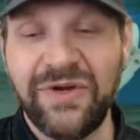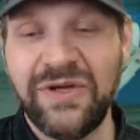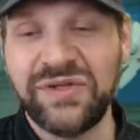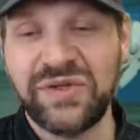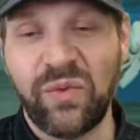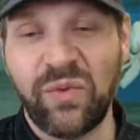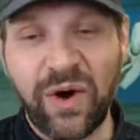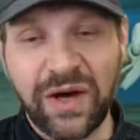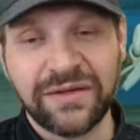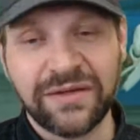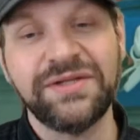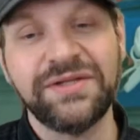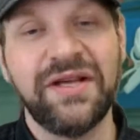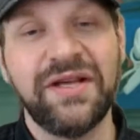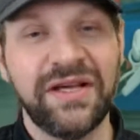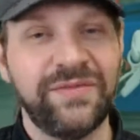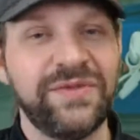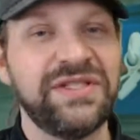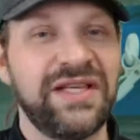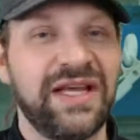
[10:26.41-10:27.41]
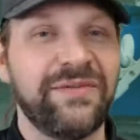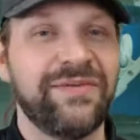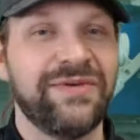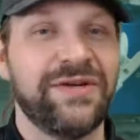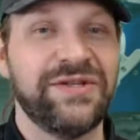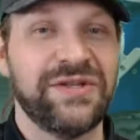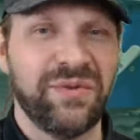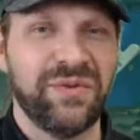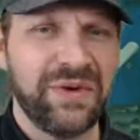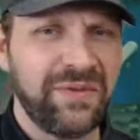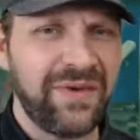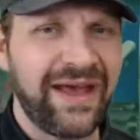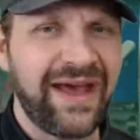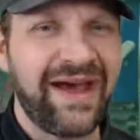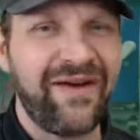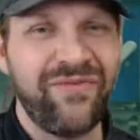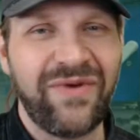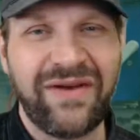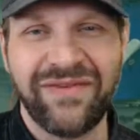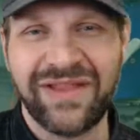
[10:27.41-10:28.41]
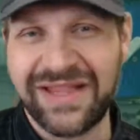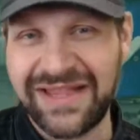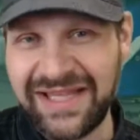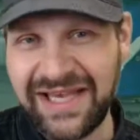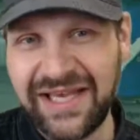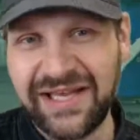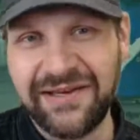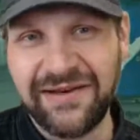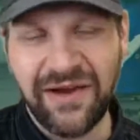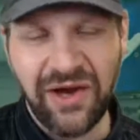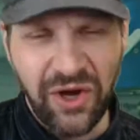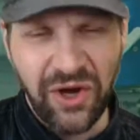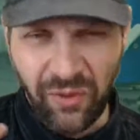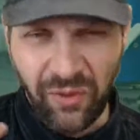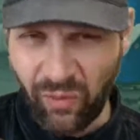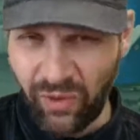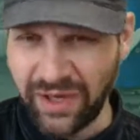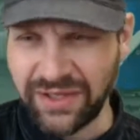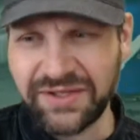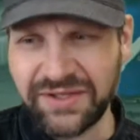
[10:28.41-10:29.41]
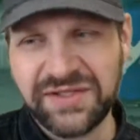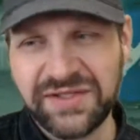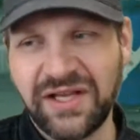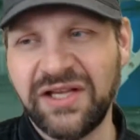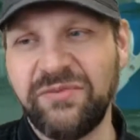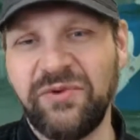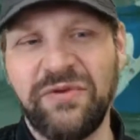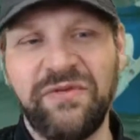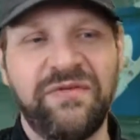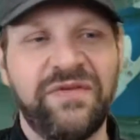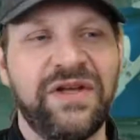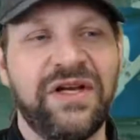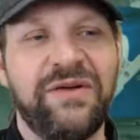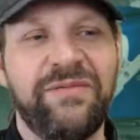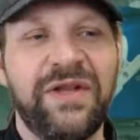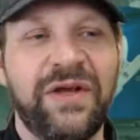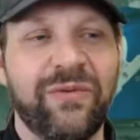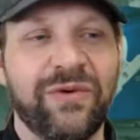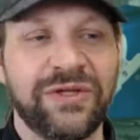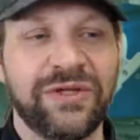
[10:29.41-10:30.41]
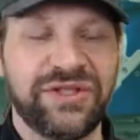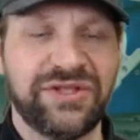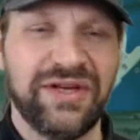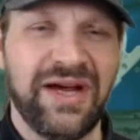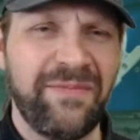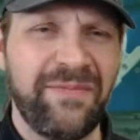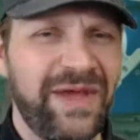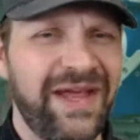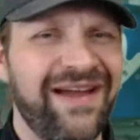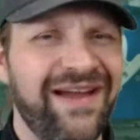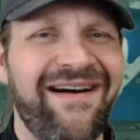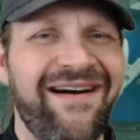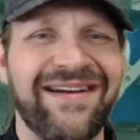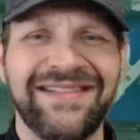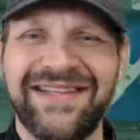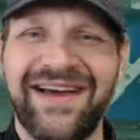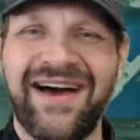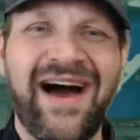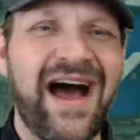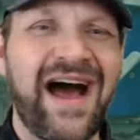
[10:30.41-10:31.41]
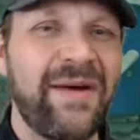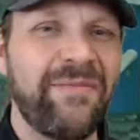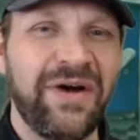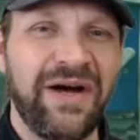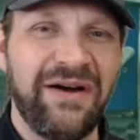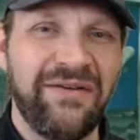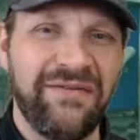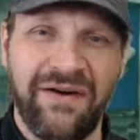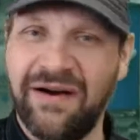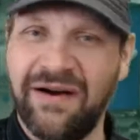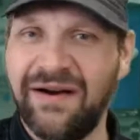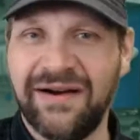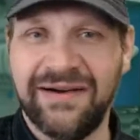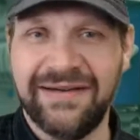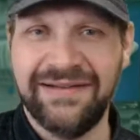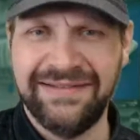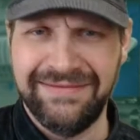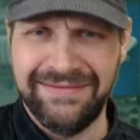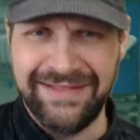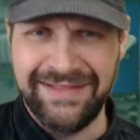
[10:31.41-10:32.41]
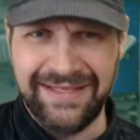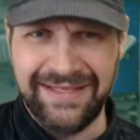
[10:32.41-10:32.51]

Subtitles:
We use a water soluble stabilizer. So what do we have? We have a thin water soluble film that we're dumping on top of our